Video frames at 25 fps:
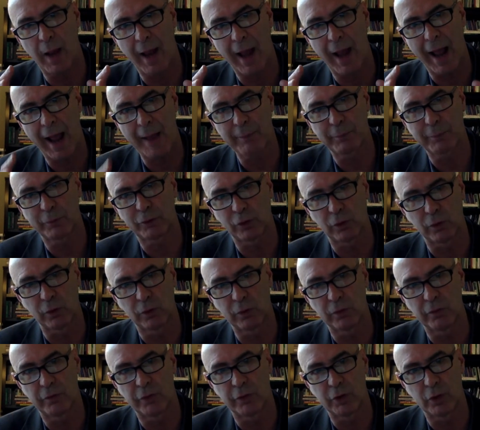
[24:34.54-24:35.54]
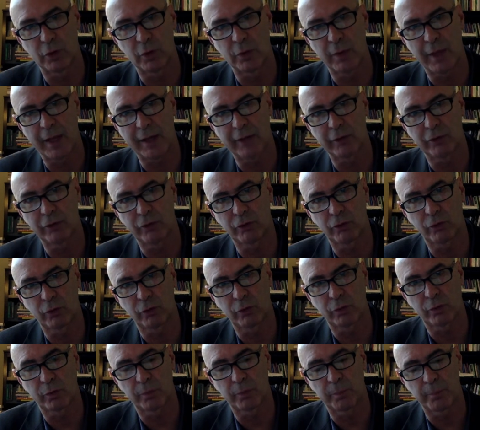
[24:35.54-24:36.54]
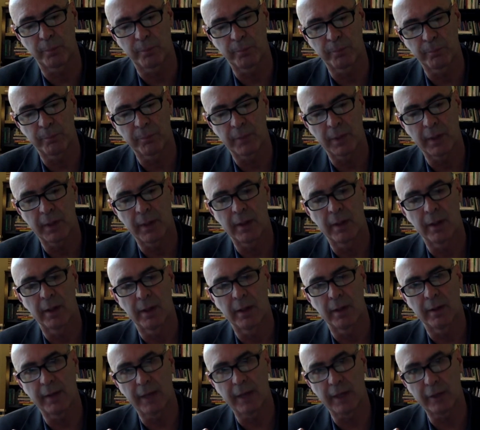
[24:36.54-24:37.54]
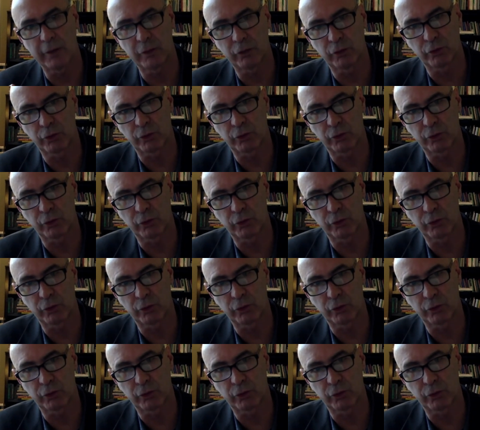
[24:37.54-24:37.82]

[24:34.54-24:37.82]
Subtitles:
absolute view that is